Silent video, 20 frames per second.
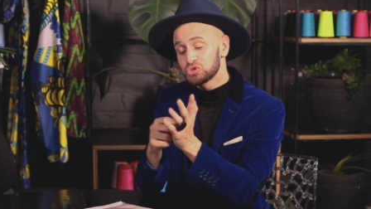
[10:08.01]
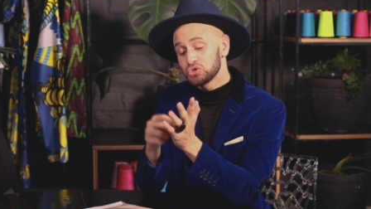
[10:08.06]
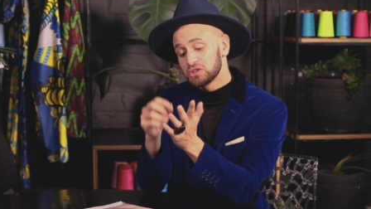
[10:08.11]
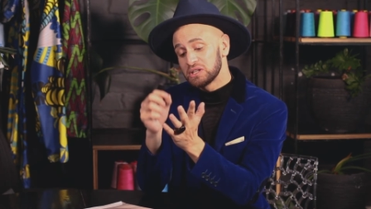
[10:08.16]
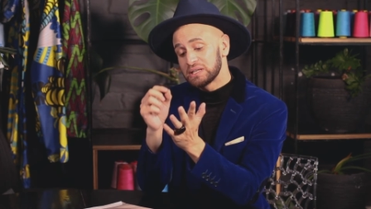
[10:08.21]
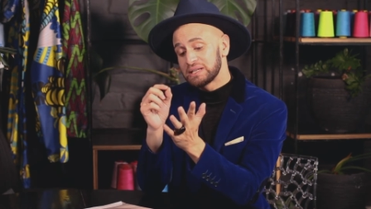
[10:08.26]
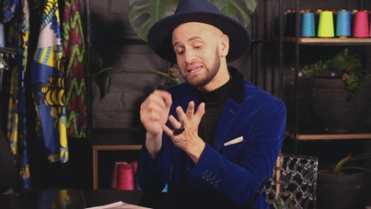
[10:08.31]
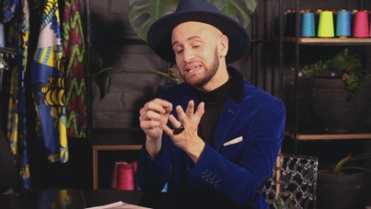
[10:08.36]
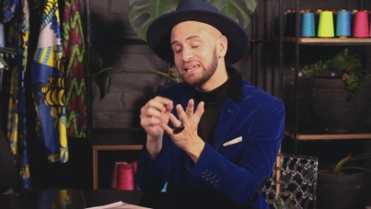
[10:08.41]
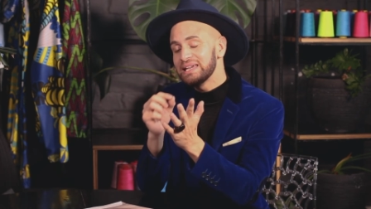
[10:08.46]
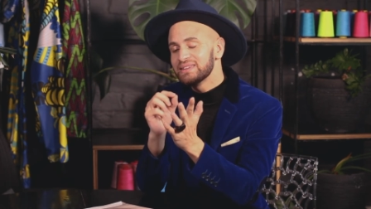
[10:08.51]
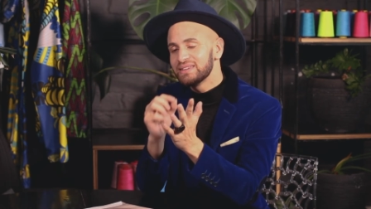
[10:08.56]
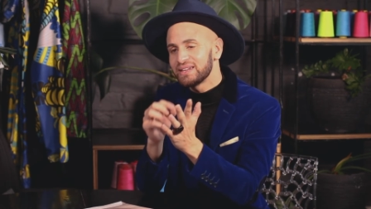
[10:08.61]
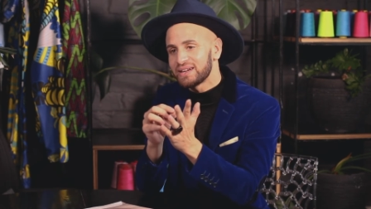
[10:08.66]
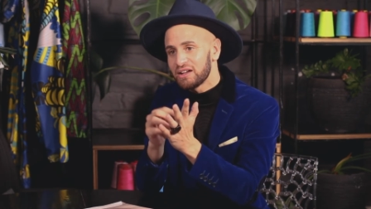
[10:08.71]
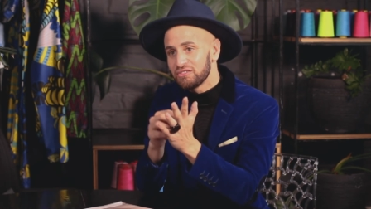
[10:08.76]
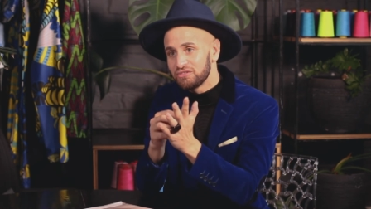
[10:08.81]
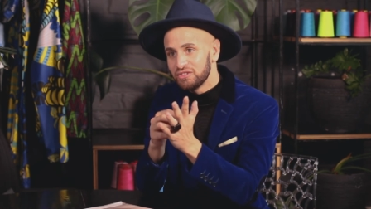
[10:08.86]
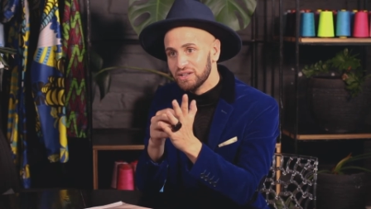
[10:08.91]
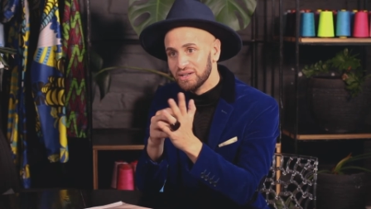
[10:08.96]
or the key that
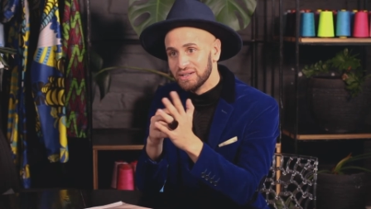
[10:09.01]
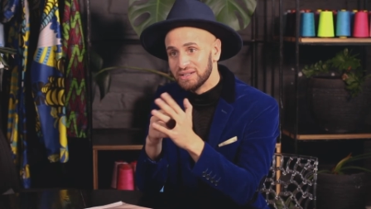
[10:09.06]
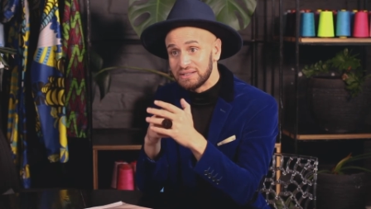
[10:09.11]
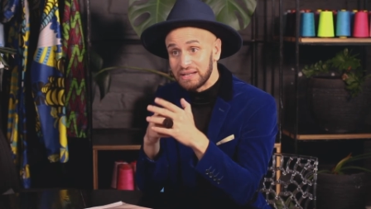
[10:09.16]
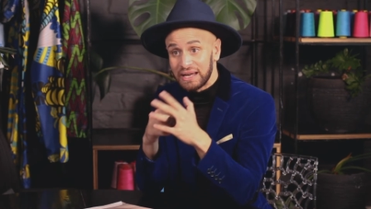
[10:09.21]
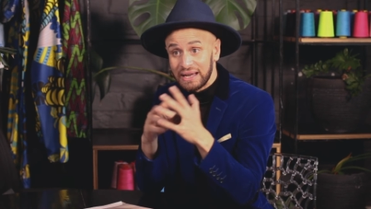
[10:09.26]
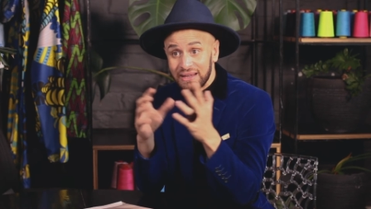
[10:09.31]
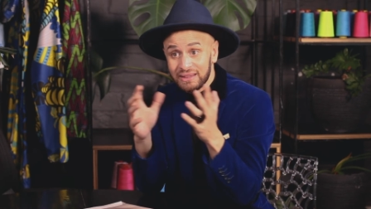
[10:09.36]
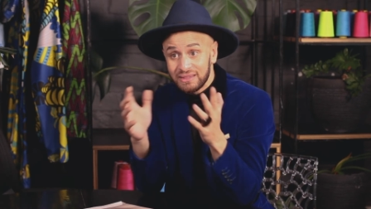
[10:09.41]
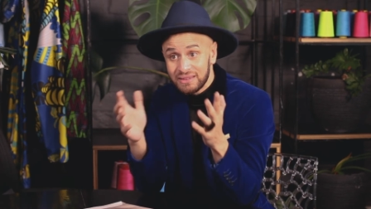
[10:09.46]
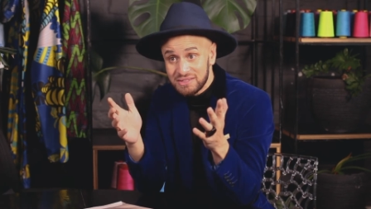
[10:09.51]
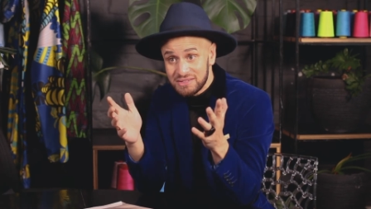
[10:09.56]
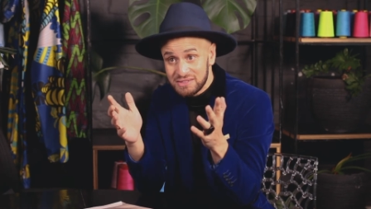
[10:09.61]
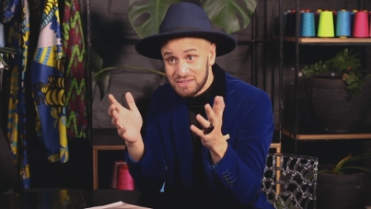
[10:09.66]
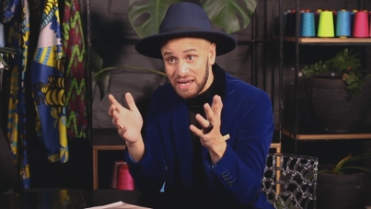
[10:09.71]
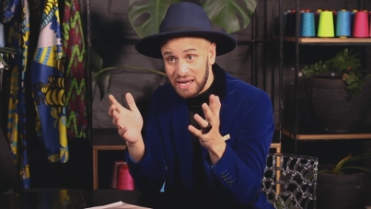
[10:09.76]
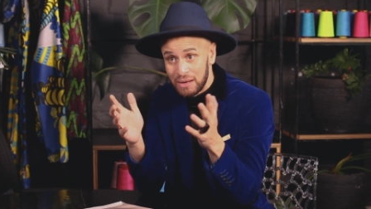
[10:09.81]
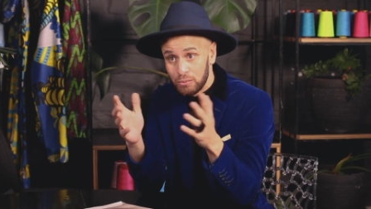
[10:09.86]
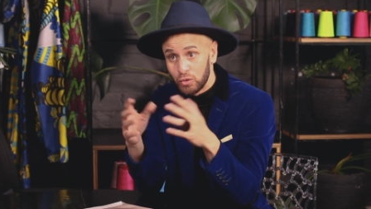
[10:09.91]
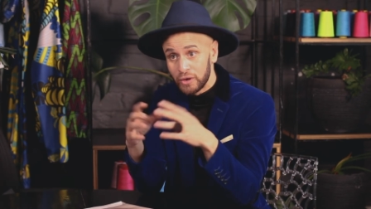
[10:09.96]
I've learned in this
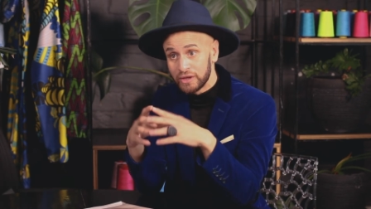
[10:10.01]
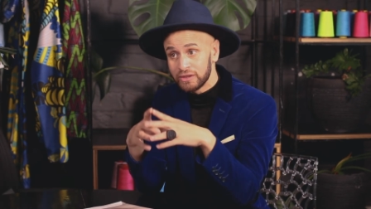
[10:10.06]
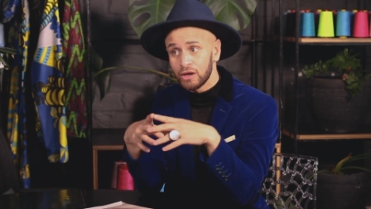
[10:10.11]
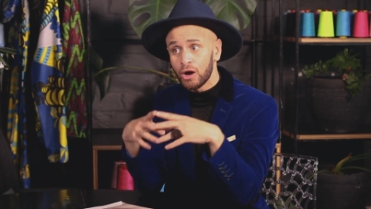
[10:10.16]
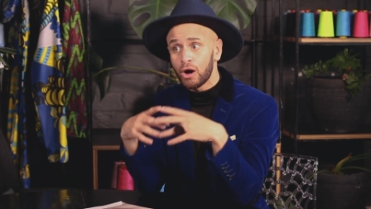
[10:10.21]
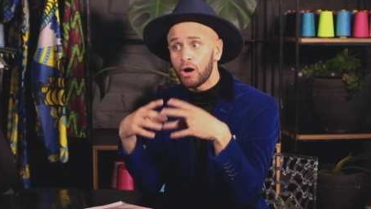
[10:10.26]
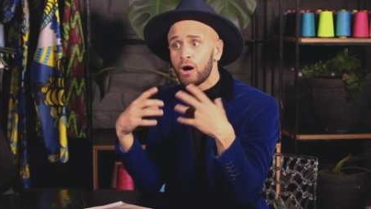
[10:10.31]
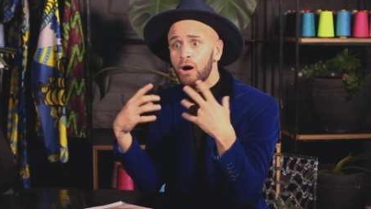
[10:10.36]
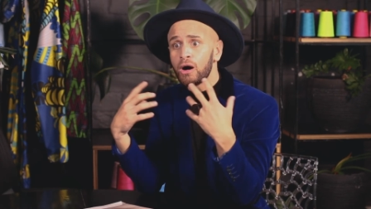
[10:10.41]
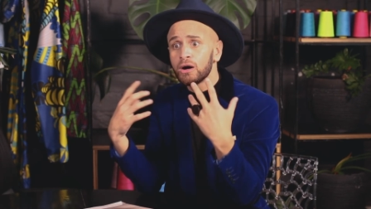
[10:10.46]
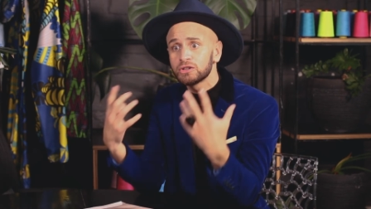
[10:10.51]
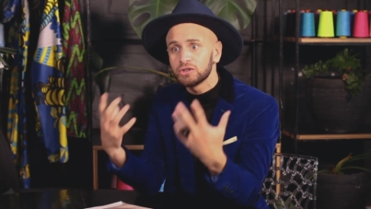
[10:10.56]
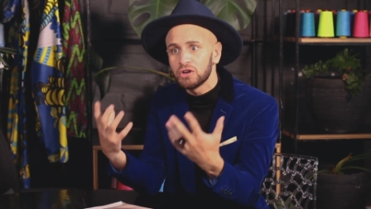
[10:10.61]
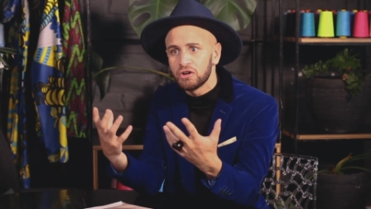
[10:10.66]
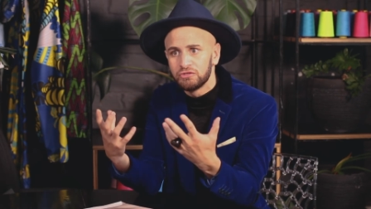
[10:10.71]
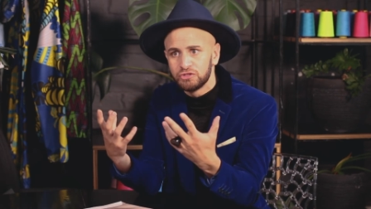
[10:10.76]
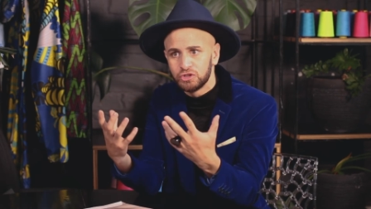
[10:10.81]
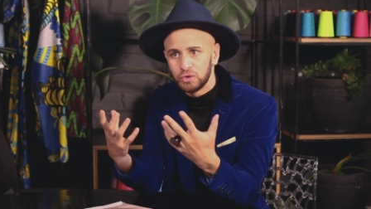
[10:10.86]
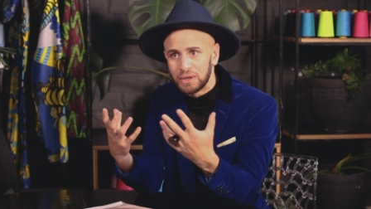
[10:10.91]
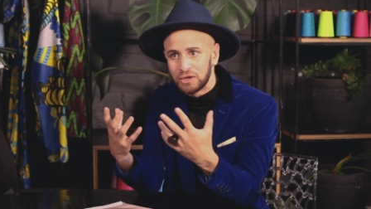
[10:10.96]
game or in the art
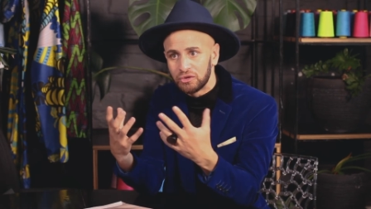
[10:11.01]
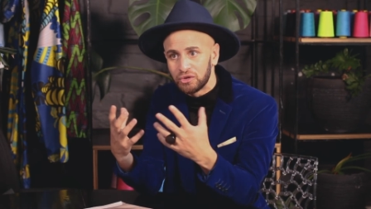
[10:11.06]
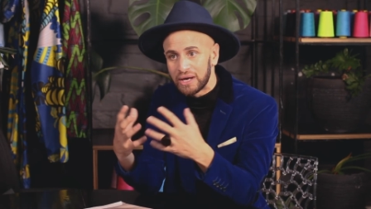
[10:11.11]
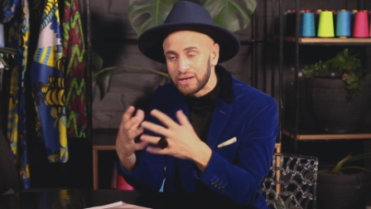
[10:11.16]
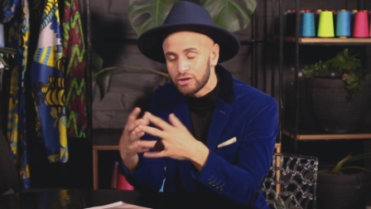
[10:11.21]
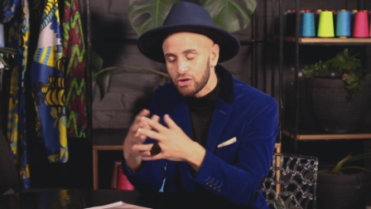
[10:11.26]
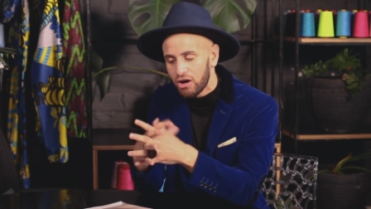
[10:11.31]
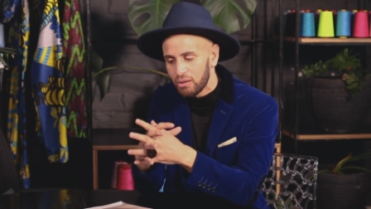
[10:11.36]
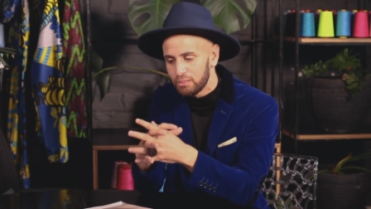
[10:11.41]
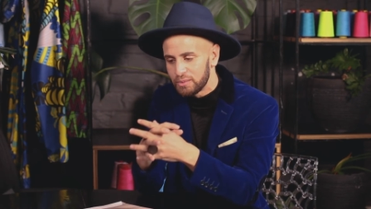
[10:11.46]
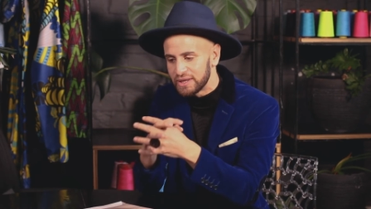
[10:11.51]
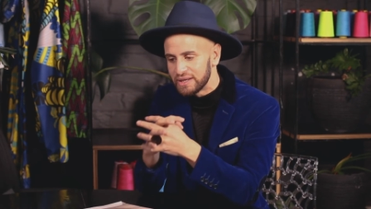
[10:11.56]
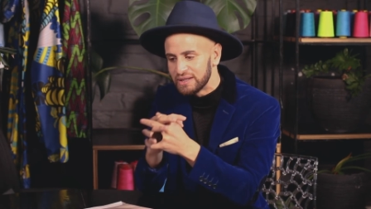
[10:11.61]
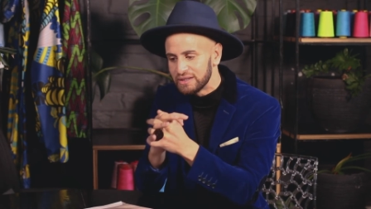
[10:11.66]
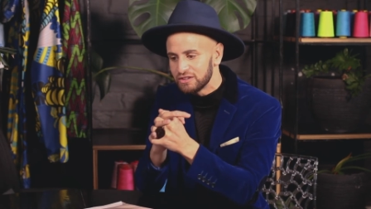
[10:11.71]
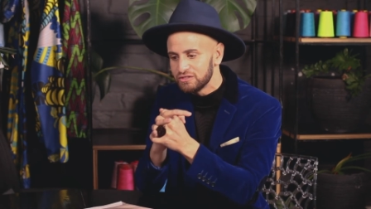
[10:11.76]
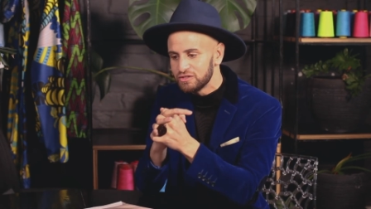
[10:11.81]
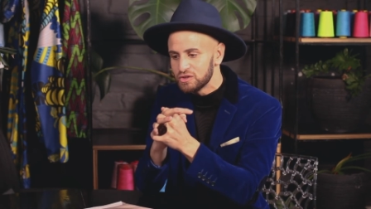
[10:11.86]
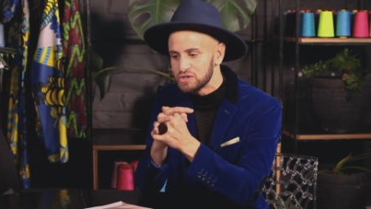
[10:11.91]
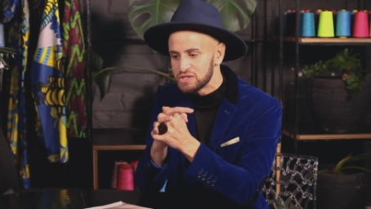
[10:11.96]
of doing red carpet
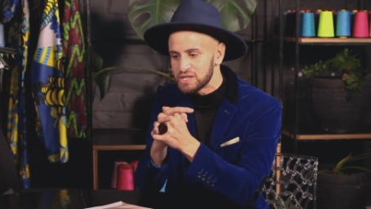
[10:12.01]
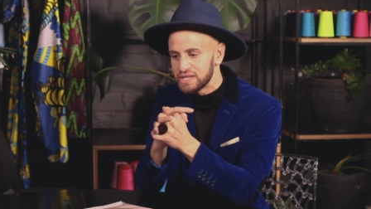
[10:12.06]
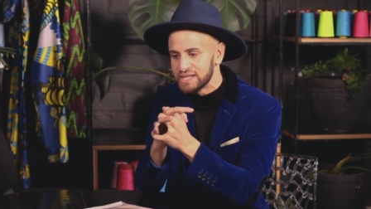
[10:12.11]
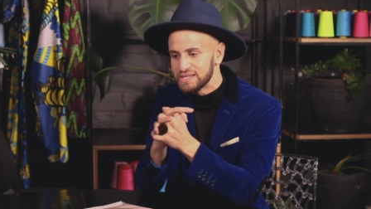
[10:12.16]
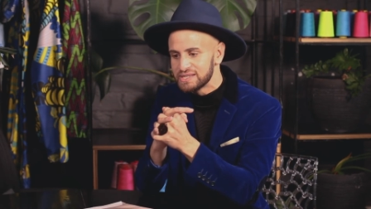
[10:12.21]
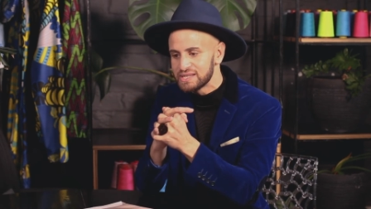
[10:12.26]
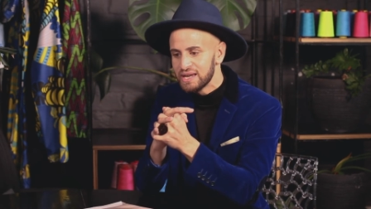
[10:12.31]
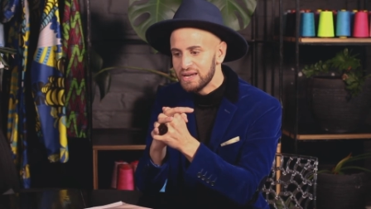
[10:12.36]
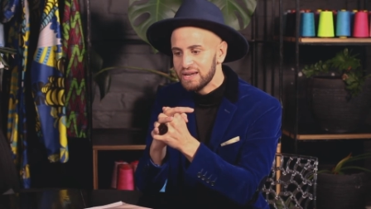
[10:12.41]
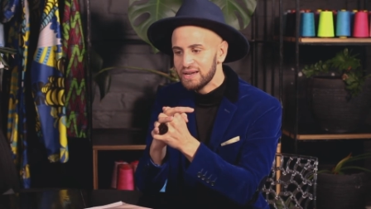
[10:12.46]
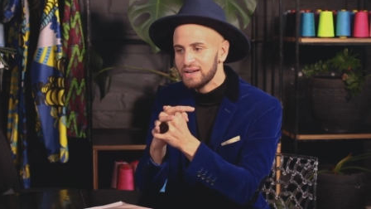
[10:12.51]
interviews, is